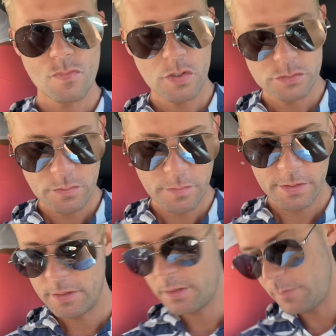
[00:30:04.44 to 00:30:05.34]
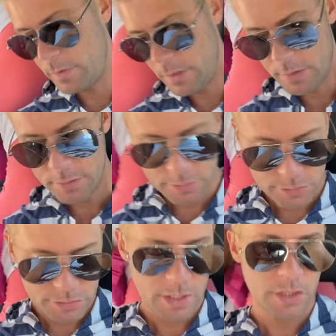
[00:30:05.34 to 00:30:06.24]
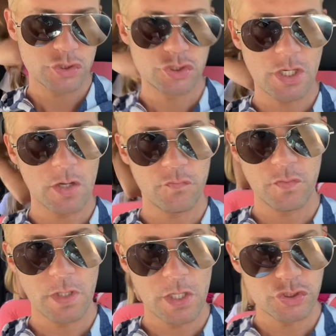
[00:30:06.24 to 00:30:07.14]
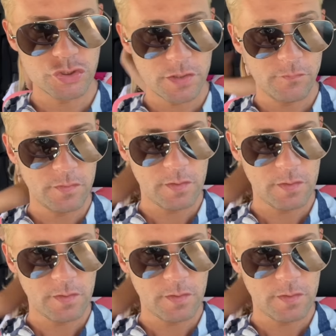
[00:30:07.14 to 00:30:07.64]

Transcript: So we're gonna go eat Shake Shack for lunch. Have you